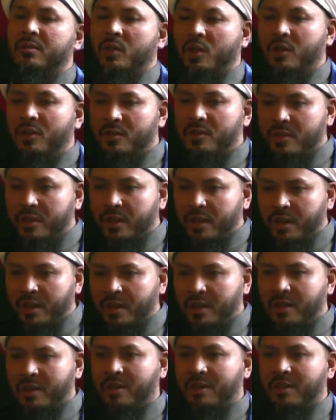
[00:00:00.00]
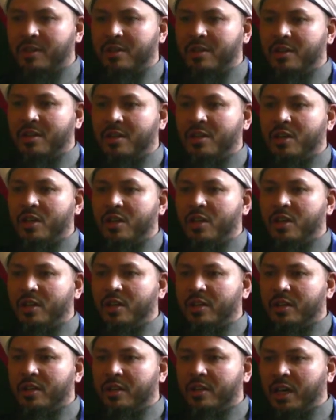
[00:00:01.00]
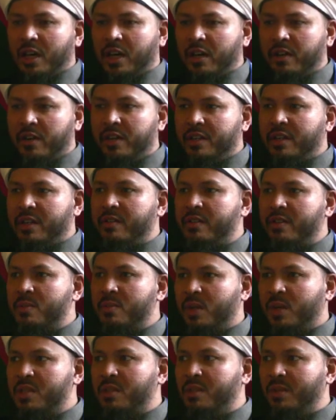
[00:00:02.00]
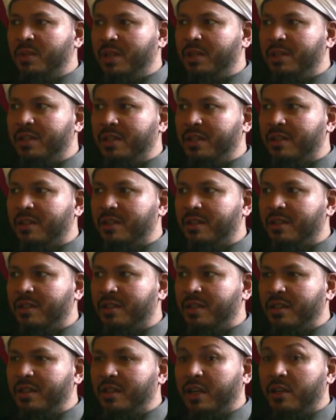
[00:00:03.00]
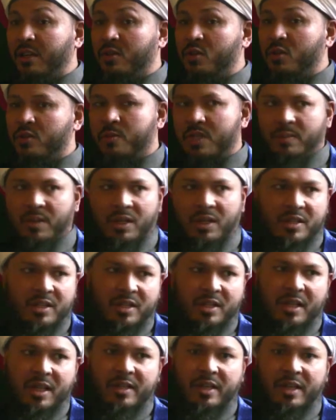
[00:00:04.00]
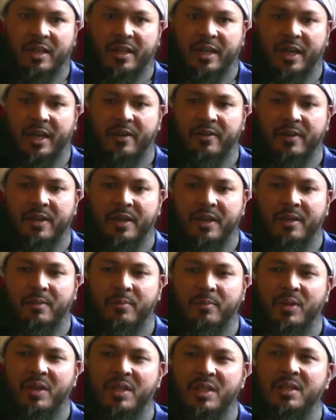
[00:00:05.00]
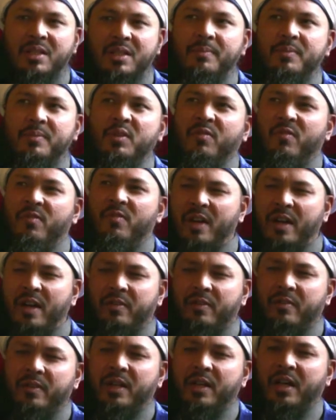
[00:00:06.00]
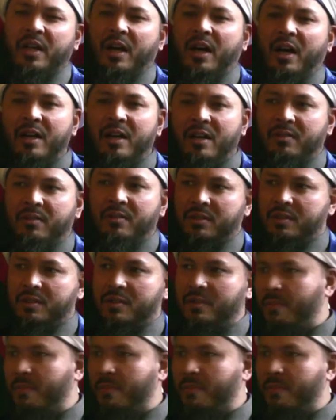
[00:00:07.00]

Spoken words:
Because they are carrying their responsibility, and those responsibility that they are carrying brings them to very, very high levels.